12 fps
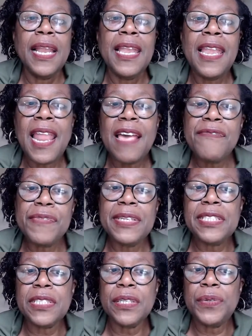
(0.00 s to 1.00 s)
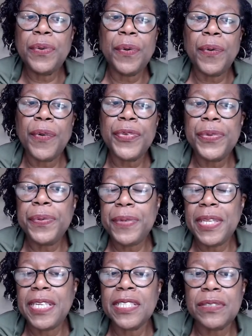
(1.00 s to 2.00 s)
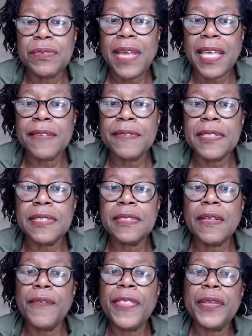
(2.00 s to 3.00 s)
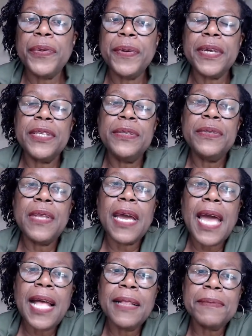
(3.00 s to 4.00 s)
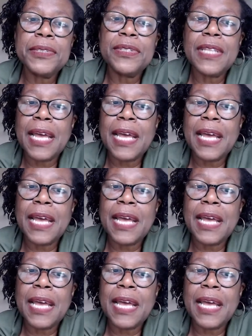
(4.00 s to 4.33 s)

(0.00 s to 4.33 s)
leverage your unique strengths so that you can help